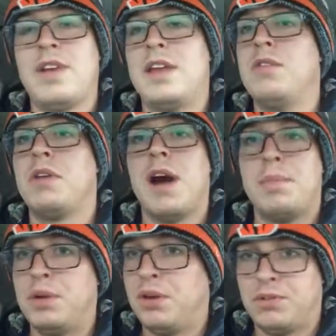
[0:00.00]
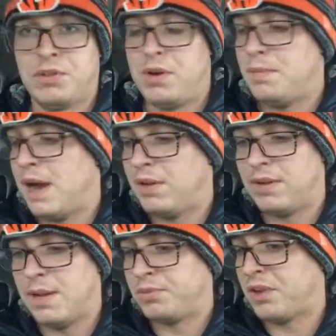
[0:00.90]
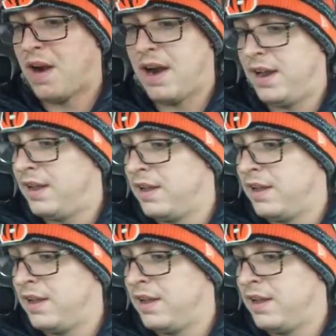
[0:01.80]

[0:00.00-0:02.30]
to take you a couple years to rebound. I'm sorry.